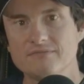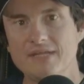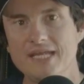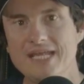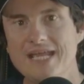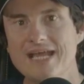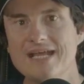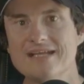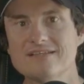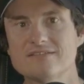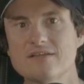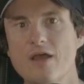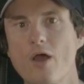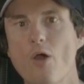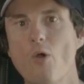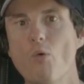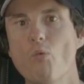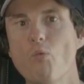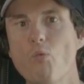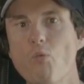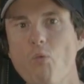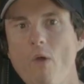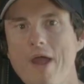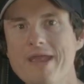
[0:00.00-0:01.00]
He has
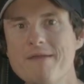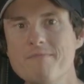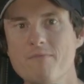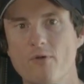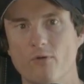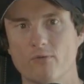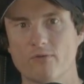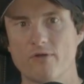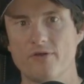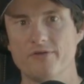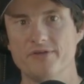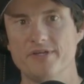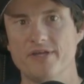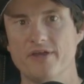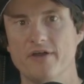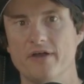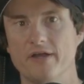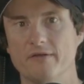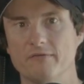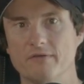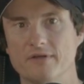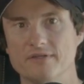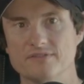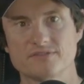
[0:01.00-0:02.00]
way more ODI
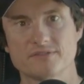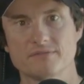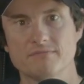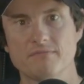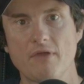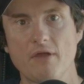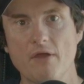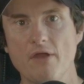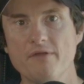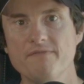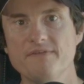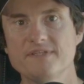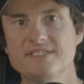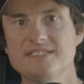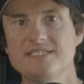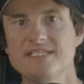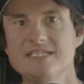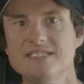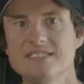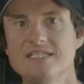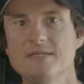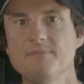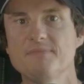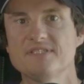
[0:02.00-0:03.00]
runs. Over
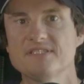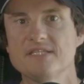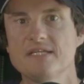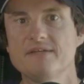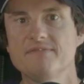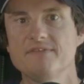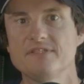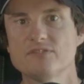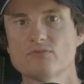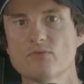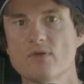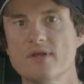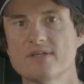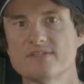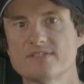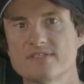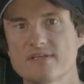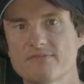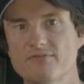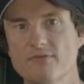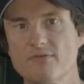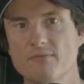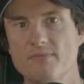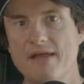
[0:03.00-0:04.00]
60% of his
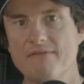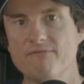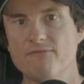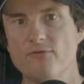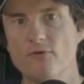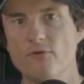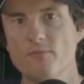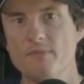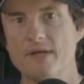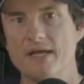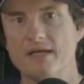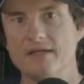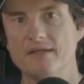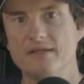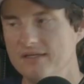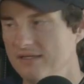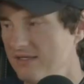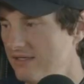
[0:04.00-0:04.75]
runs are from that format.